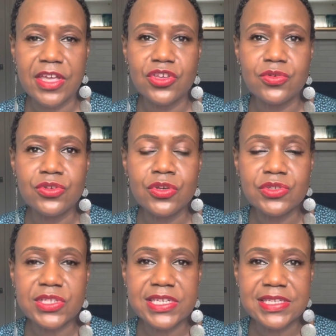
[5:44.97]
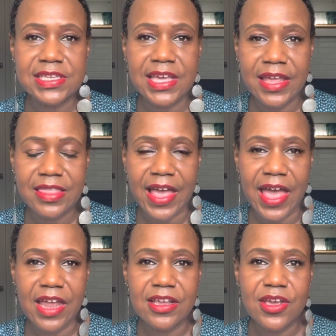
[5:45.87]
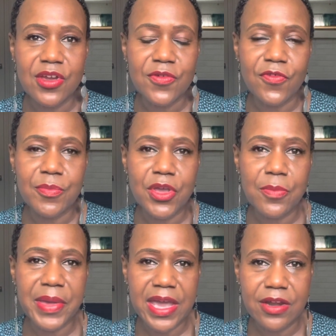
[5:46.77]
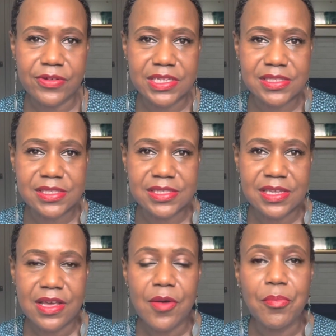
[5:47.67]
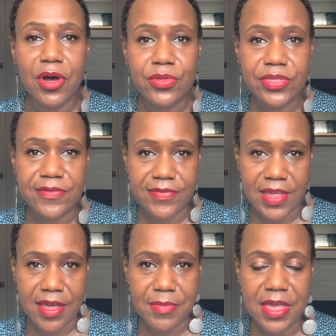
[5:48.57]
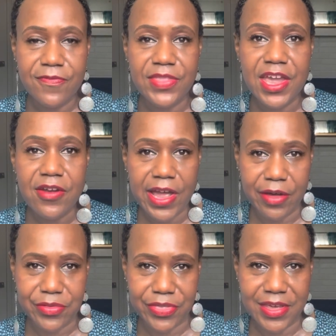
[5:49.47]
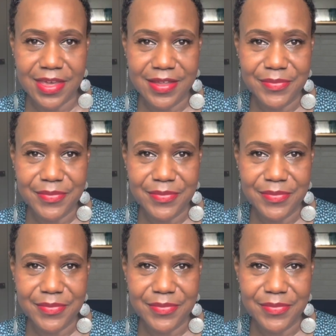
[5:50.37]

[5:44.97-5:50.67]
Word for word: And you usually get that from your parents, both of them, if they're healthy.